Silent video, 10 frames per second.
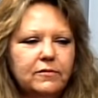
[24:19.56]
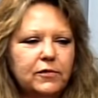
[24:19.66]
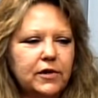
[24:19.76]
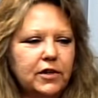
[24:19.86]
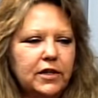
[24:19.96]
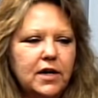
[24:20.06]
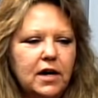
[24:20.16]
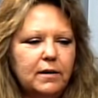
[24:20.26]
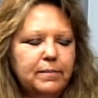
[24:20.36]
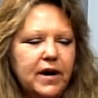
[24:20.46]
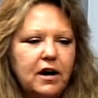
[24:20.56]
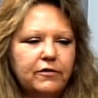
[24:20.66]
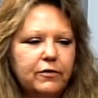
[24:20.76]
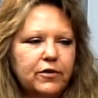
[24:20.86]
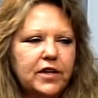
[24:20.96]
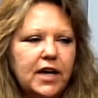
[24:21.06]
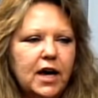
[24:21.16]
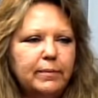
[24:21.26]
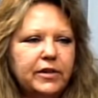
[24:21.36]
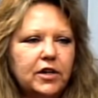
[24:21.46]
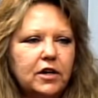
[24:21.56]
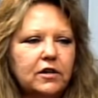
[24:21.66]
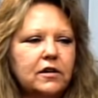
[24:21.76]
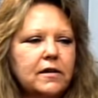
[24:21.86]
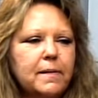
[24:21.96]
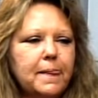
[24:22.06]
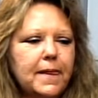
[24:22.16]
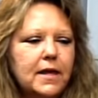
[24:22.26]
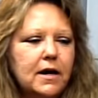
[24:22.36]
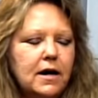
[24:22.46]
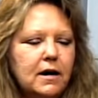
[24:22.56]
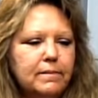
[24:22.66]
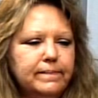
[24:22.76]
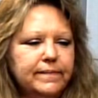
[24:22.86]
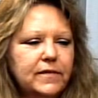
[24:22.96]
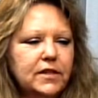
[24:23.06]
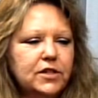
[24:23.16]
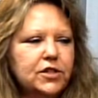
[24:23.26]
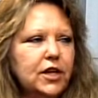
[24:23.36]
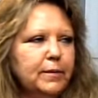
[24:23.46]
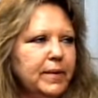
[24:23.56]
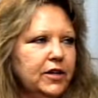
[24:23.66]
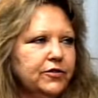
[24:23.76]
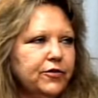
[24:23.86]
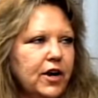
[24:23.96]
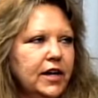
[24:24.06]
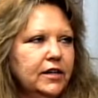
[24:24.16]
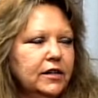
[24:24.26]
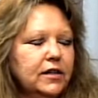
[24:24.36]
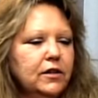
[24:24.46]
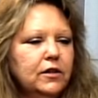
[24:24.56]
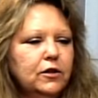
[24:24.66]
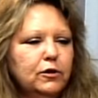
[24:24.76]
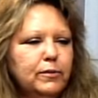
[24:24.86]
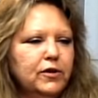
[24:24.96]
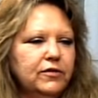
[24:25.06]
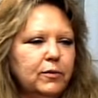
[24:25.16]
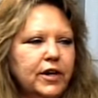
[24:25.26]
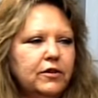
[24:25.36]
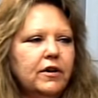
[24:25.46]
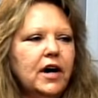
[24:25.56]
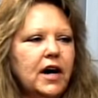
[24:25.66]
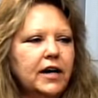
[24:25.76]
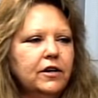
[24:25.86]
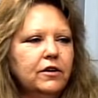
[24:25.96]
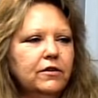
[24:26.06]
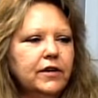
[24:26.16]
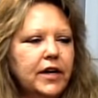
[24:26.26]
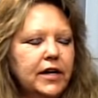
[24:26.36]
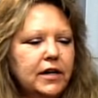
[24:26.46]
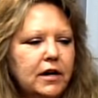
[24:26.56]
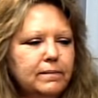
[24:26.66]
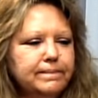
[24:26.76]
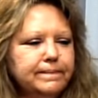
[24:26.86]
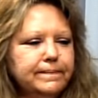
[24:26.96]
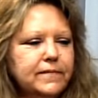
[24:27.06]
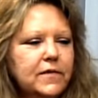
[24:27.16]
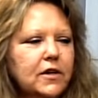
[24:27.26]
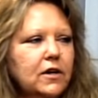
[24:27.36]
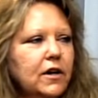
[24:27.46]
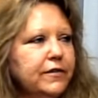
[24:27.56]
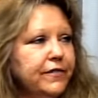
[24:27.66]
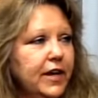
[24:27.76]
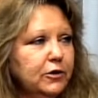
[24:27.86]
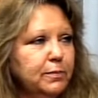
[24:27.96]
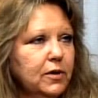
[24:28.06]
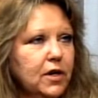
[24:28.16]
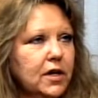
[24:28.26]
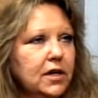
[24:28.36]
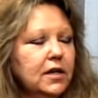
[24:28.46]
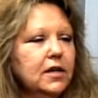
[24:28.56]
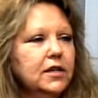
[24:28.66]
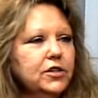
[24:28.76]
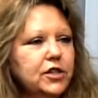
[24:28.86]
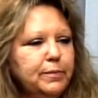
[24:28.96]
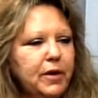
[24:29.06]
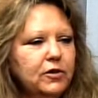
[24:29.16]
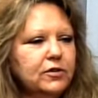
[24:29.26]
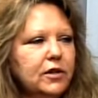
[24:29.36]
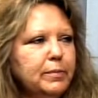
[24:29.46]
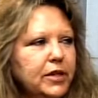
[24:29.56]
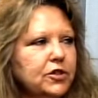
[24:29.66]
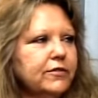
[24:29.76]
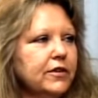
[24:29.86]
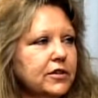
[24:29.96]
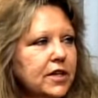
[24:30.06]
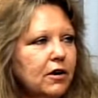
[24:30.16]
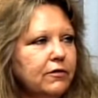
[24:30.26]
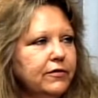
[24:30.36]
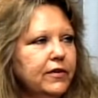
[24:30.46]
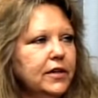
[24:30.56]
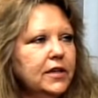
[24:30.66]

really uh, powerful thing happen to her. Um, she had a best friend who moved away to Ohio, and um, on Facebook, she posted a picture of herself